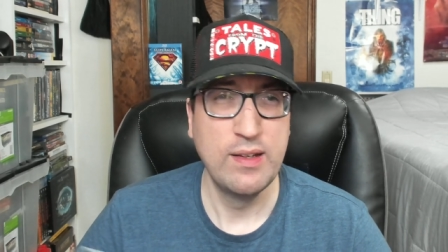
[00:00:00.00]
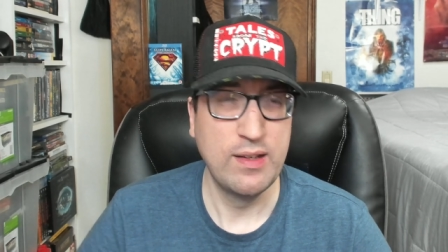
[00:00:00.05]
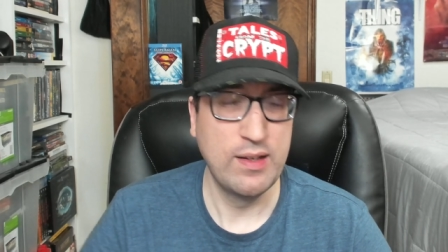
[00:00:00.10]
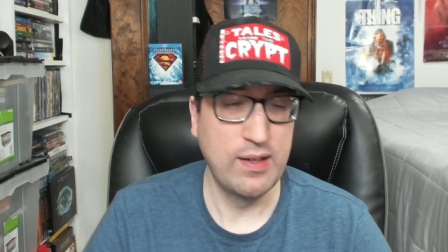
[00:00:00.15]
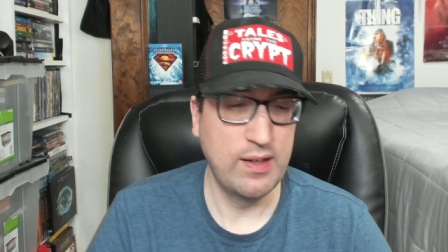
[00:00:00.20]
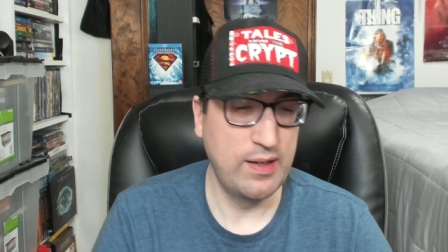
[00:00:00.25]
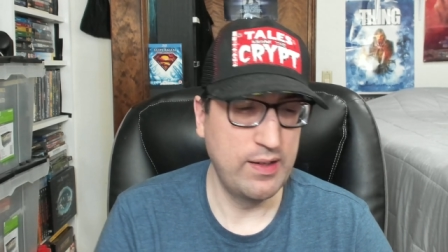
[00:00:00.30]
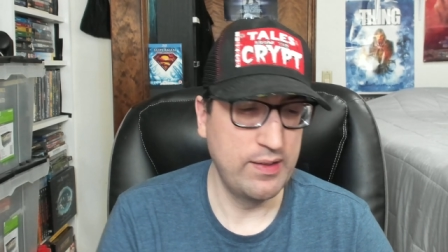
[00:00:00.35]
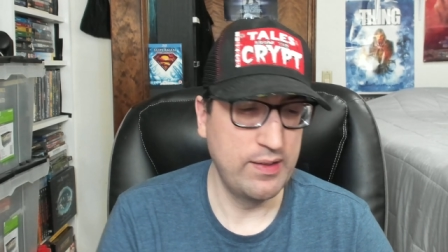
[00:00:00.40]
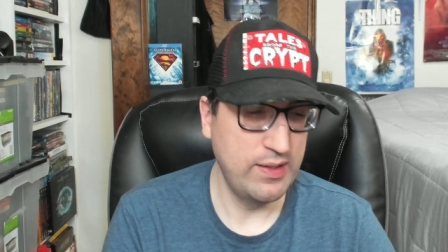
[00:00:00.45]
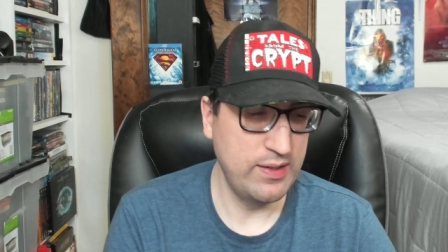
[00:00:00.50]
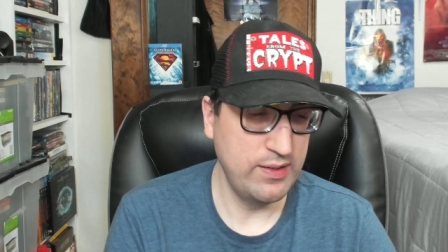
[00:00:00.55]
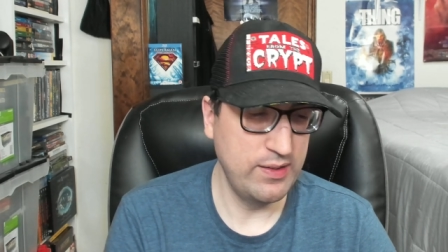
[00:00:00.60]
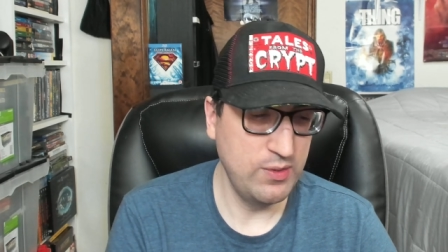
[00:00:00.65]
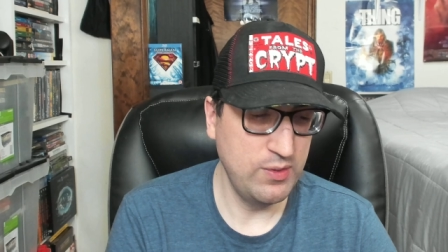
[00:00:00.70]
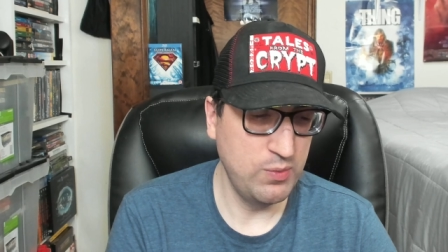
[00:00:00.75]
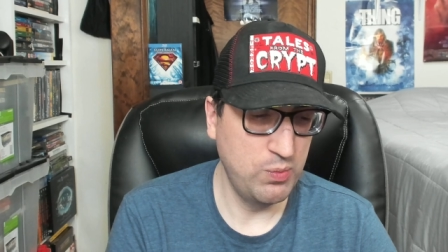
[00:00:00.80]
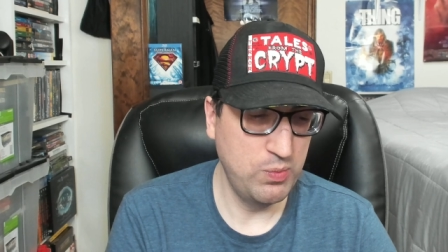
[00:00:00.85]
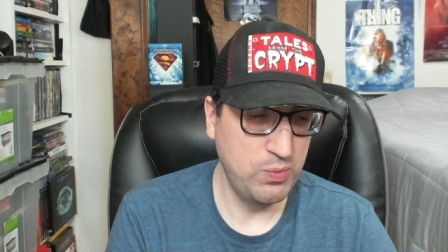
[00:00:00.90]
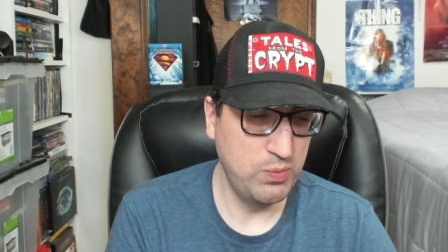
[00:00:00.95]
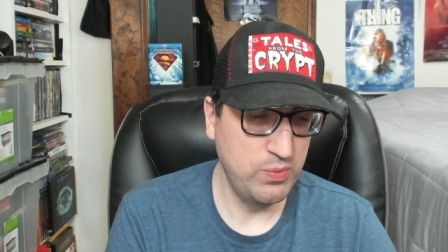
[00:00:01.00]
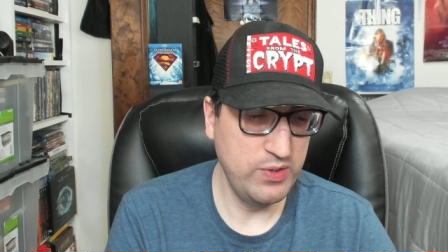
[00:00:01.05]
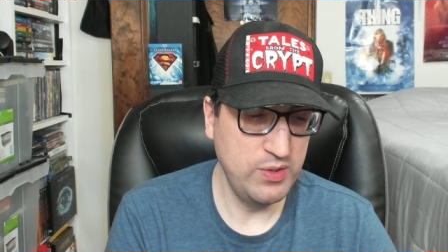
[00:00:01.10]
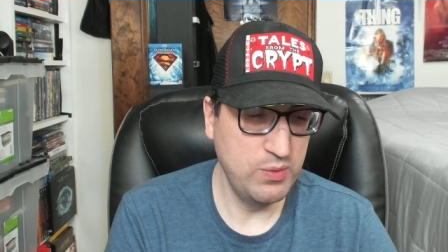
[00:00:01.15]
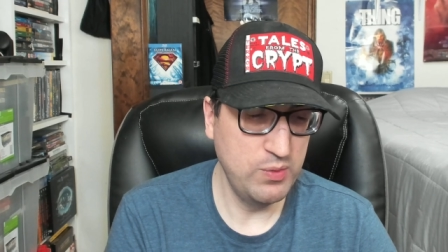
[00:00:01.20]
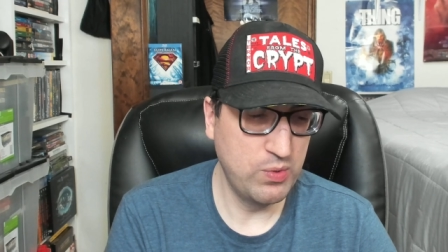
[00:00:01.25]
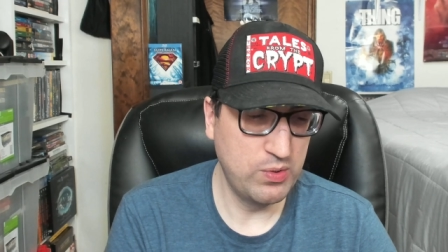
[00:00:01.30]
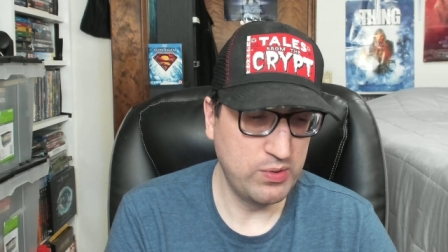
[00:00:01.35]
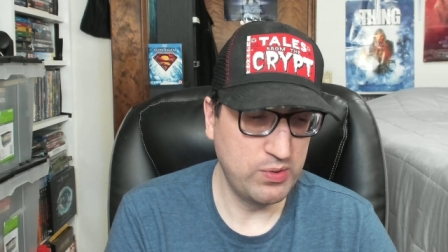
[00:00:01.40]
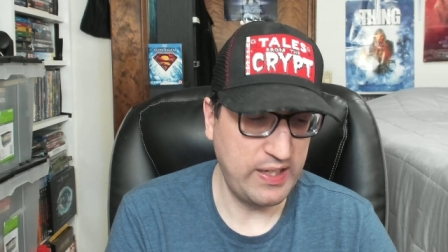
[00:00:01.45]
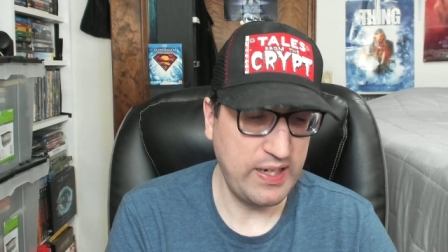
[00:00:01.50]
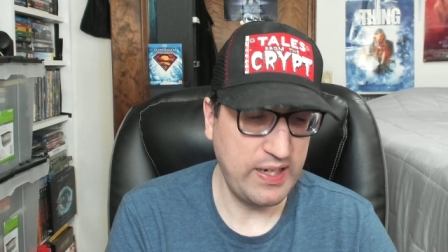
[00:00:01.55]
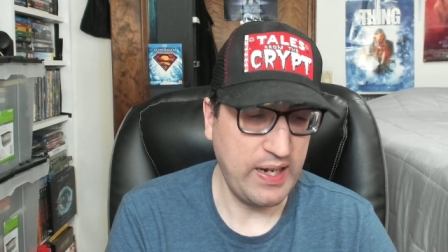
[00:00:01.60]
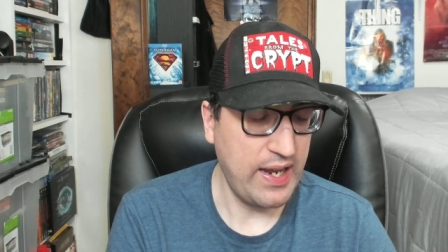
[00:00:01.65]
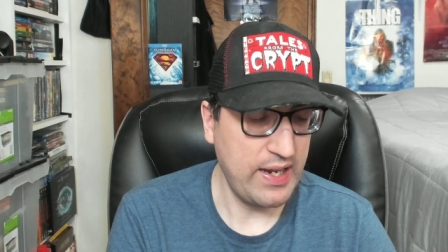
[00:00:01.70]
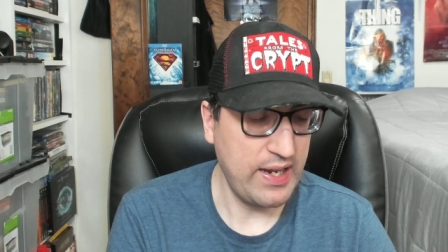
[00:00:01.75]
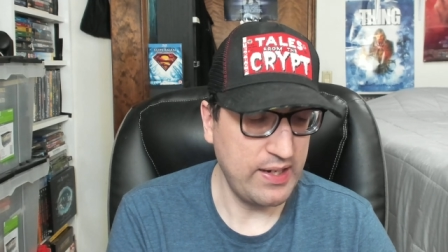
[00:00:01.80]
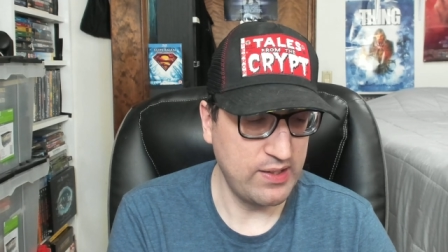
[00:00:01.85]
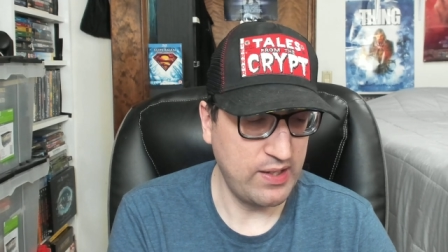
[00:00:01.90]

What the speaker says: that you will get.